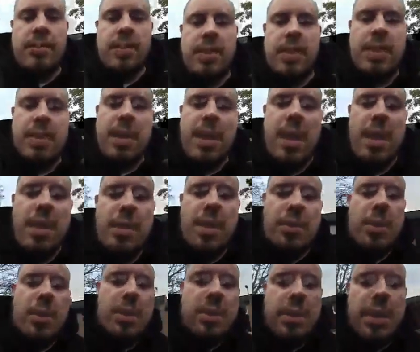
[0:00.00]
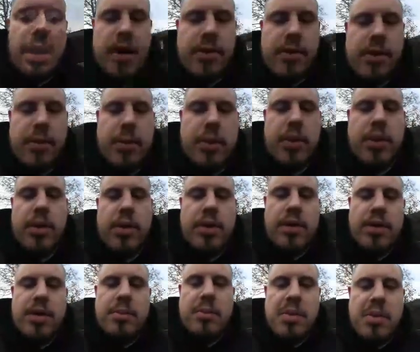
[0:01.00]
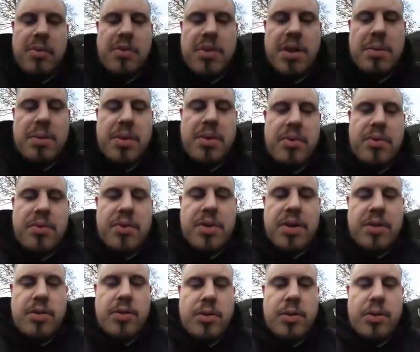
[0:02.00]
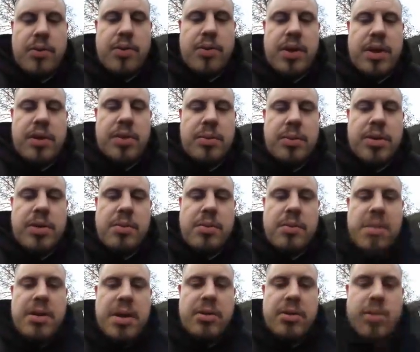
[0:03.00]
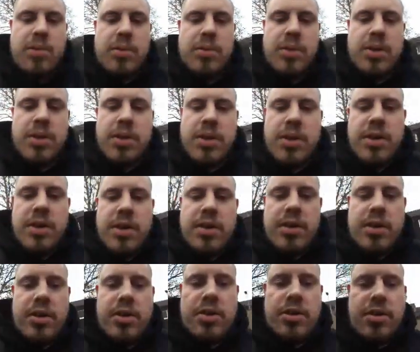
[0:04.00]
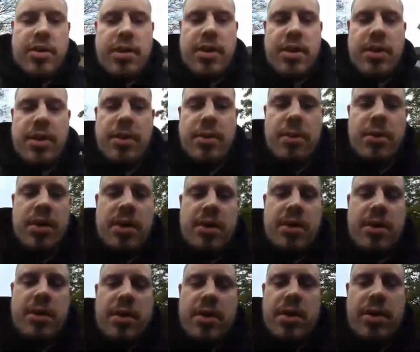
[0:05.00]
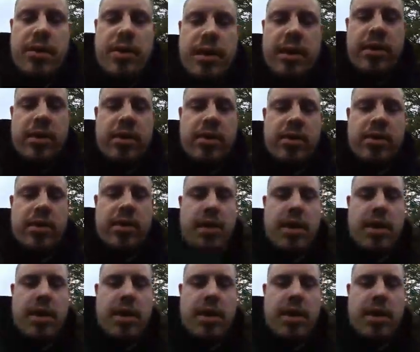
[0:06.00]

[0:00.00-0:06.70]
Yeah, there's one David's put. My family and friends all think I'm going mental. So I'll just tell them when things start